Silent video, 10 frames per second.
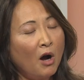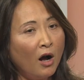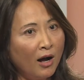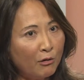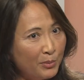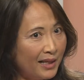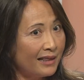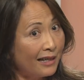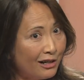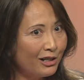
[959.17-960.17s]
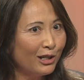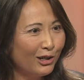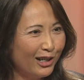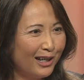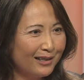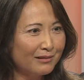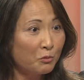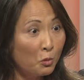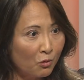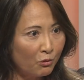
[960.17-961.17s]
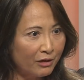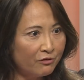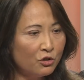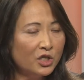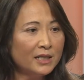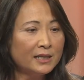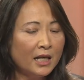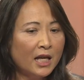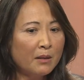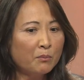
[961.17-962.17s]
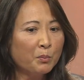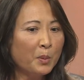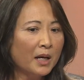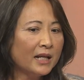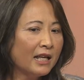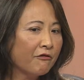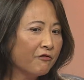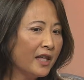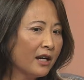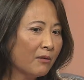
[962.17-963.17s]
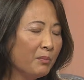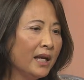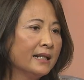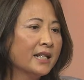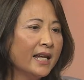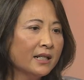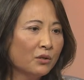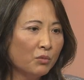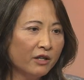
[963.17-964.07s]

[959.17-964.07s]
albeit they're not war refugees, but if they're being taken away